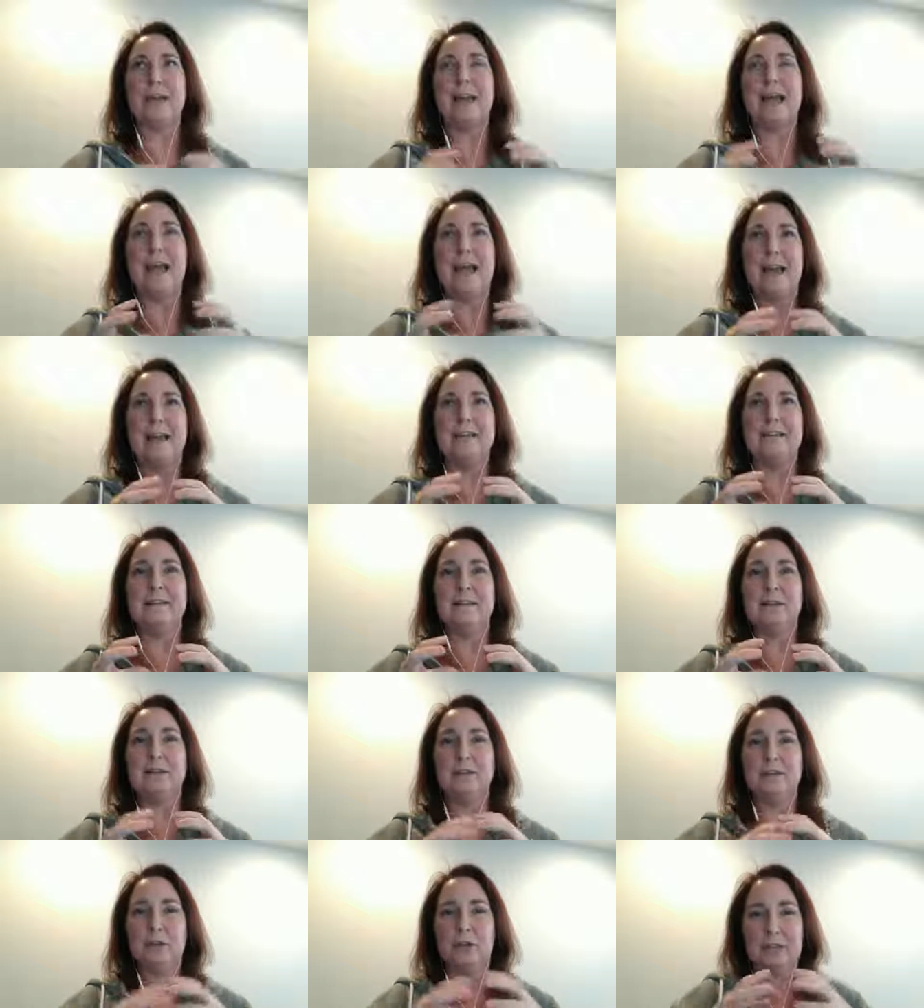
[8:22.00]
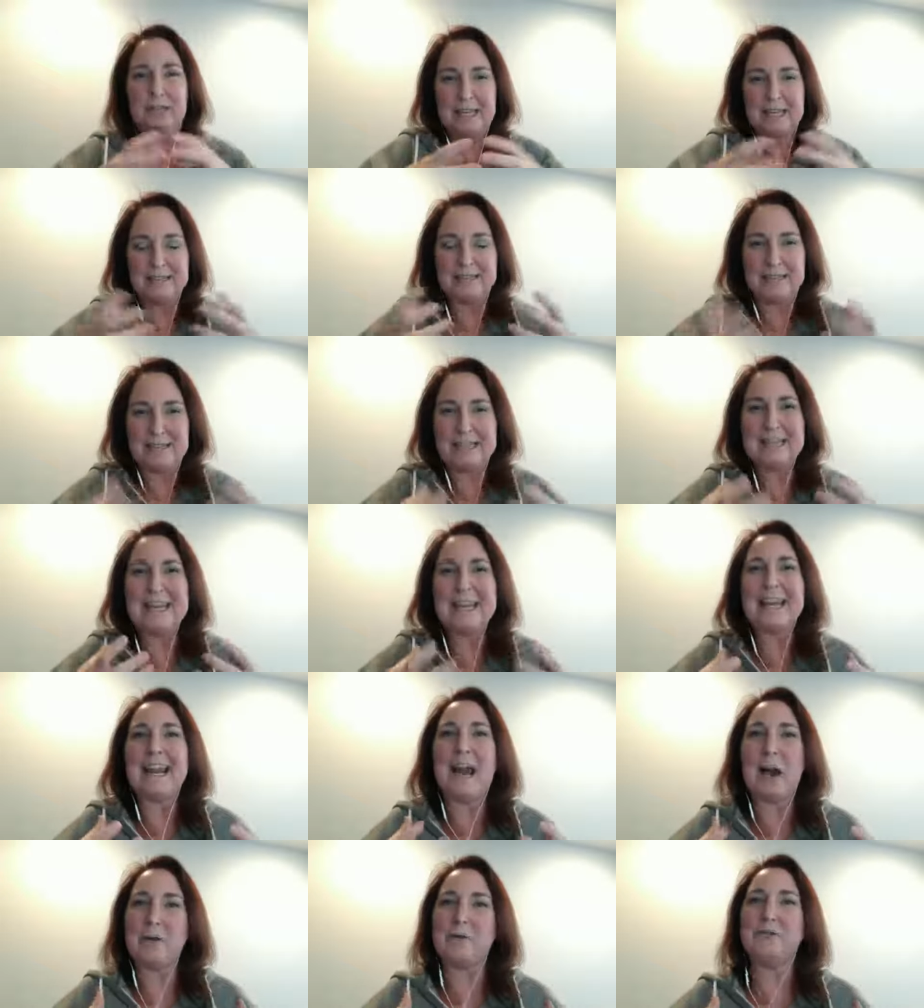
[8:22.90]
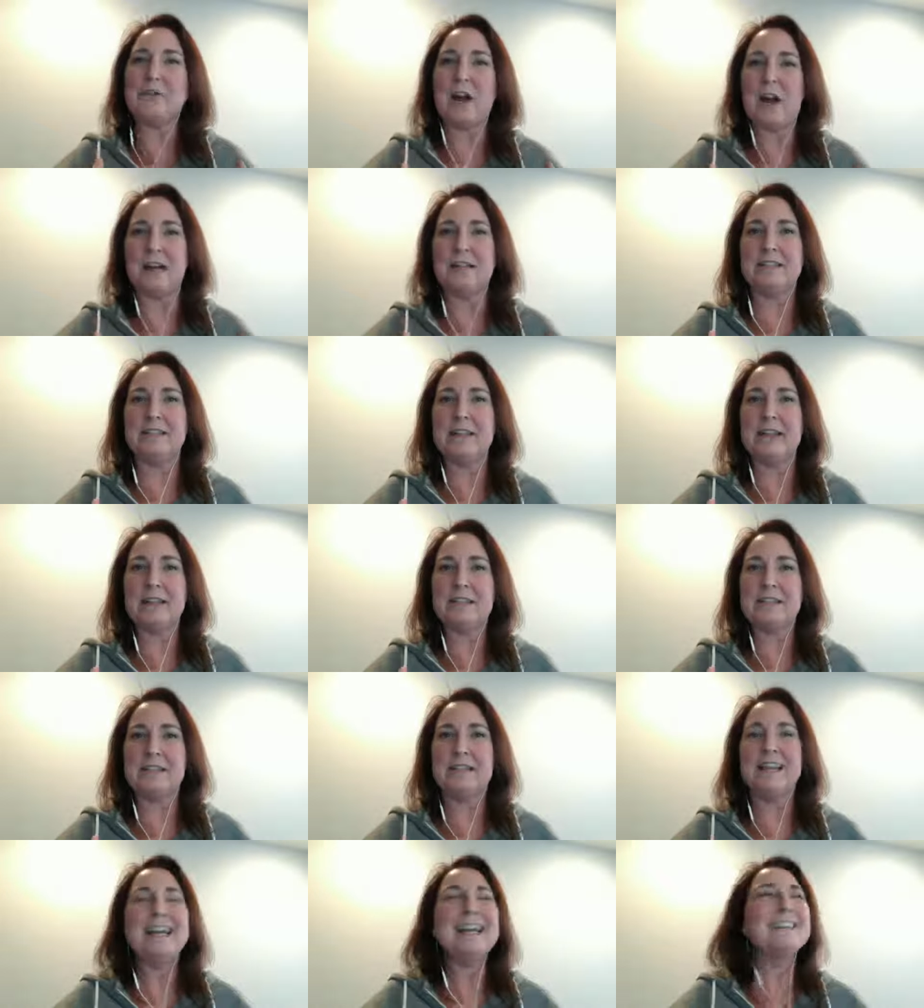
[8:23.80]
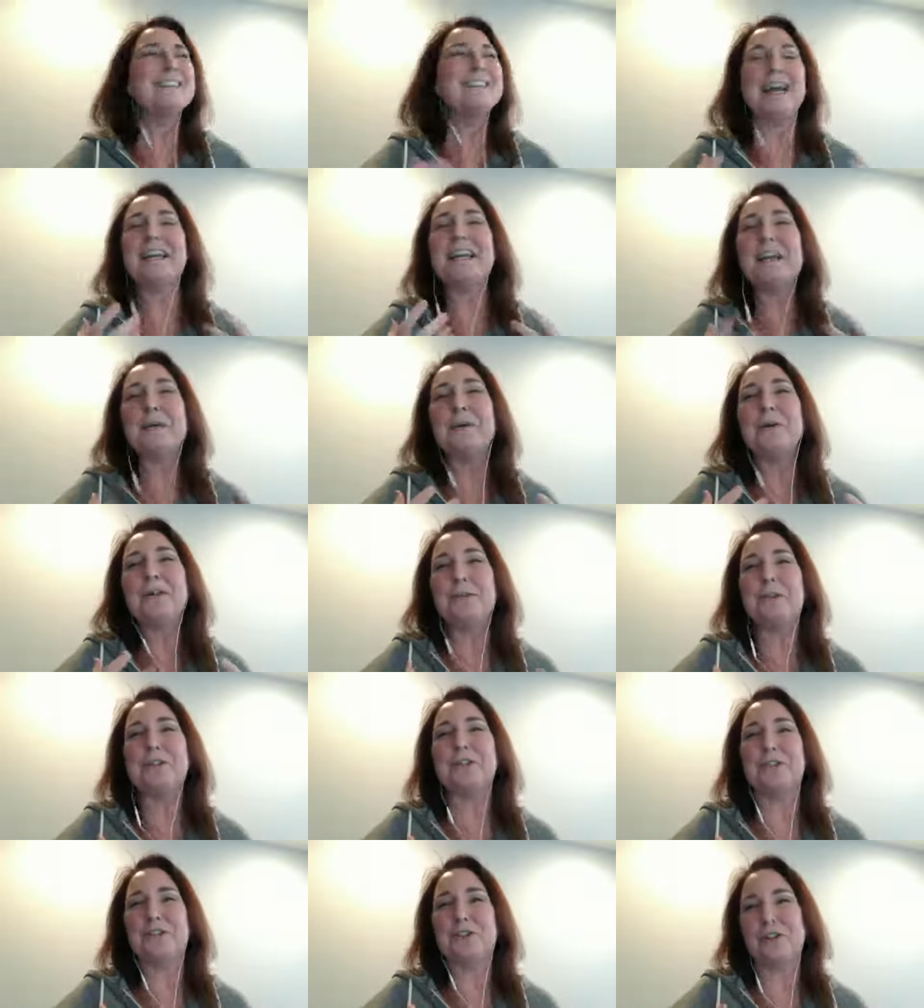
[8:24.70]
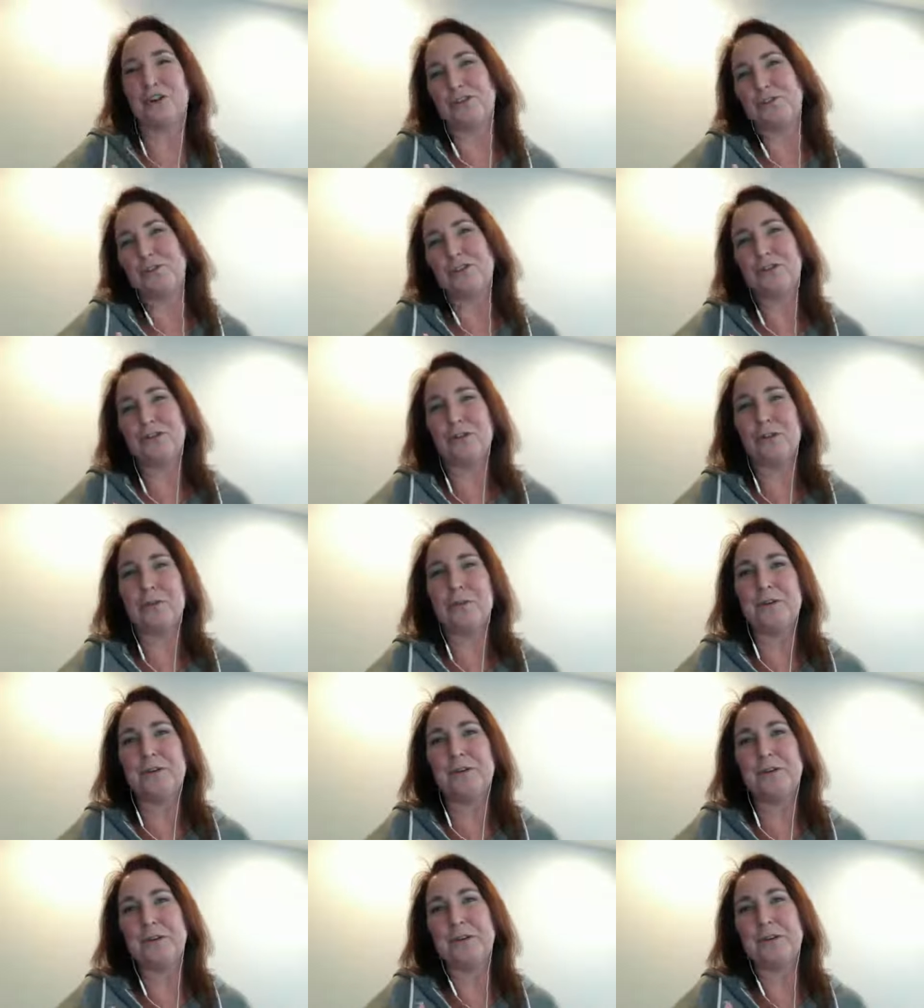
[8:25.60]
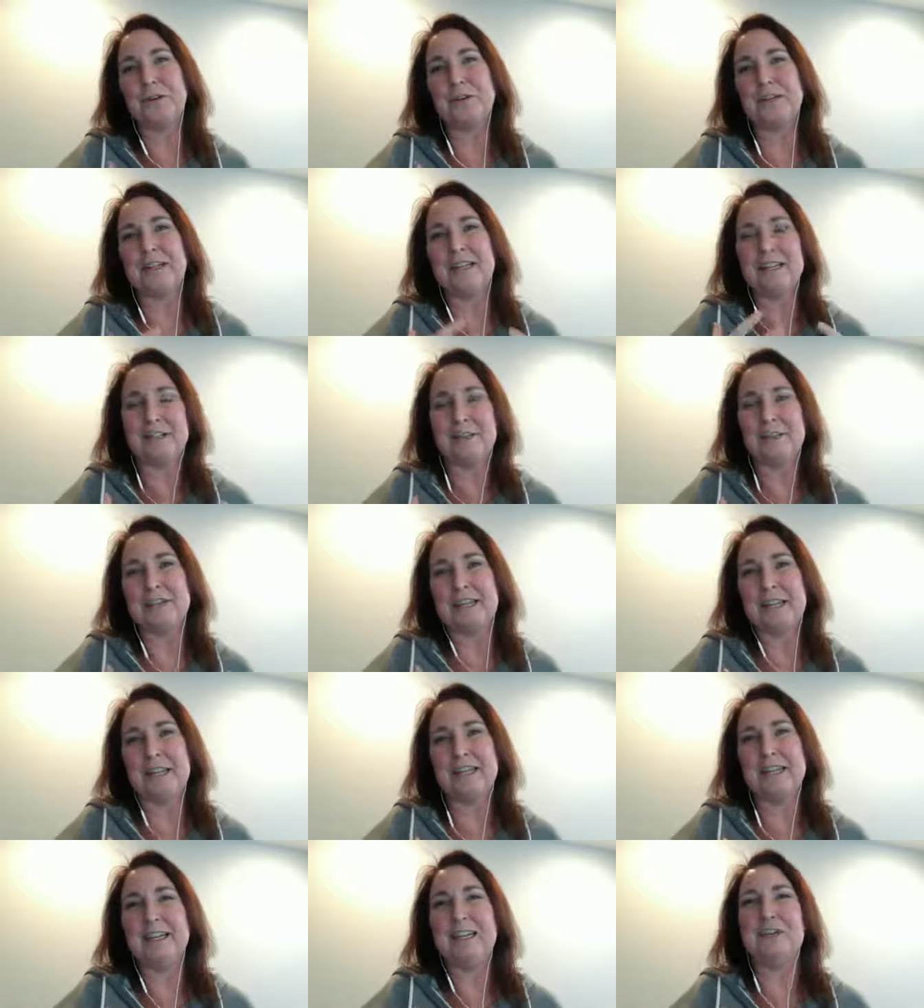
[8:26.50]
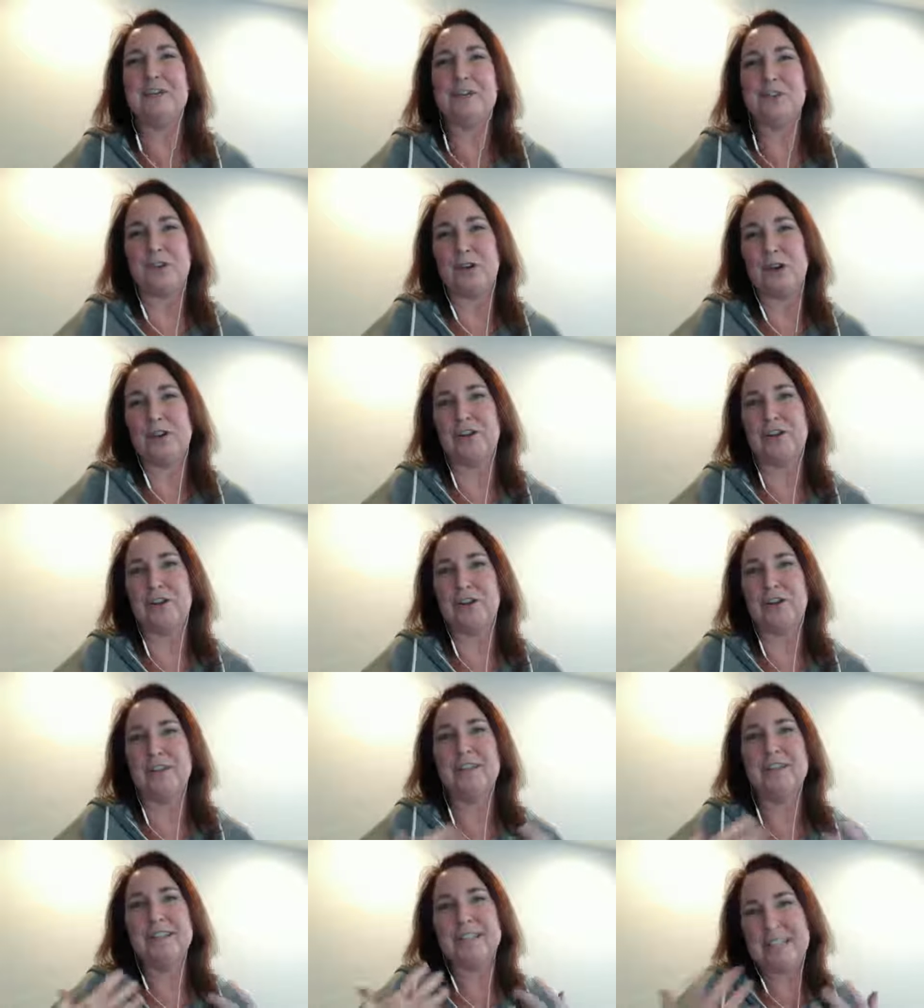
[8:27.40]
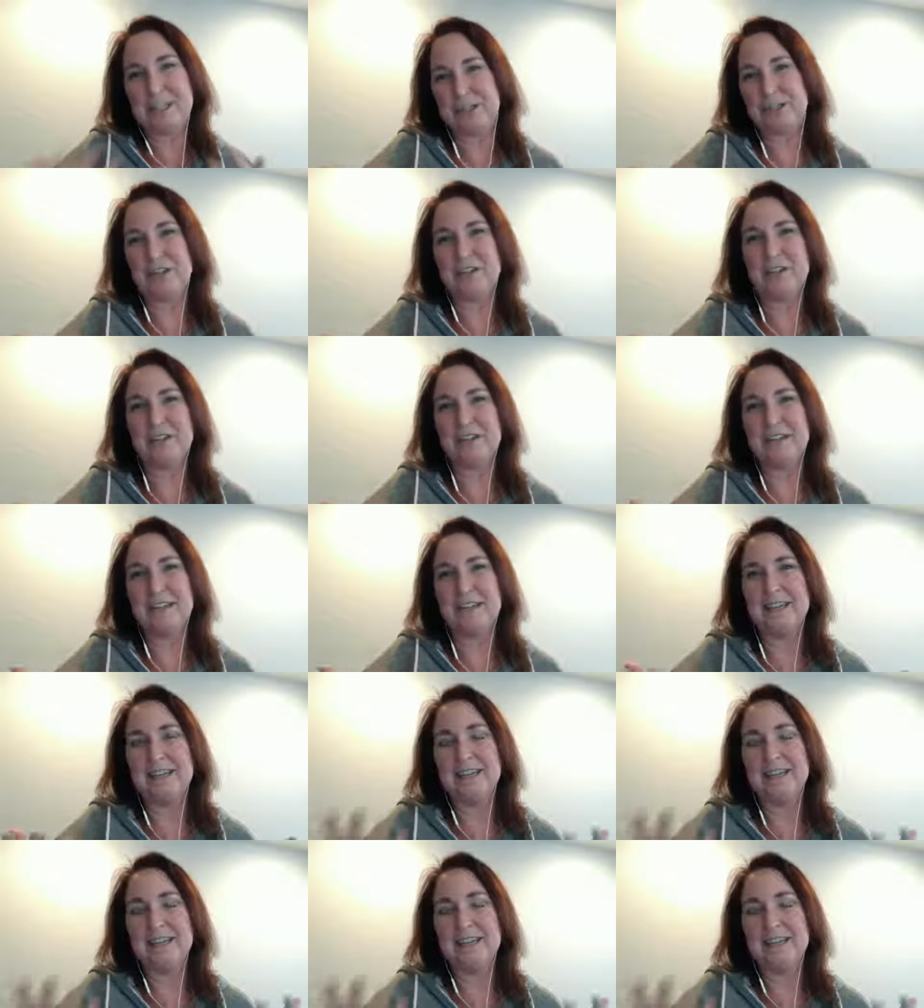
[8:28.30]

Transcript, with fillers: and looking seeing it out of context it's kind of like when you went to the grocery store when you were a little kid and you saw your teacher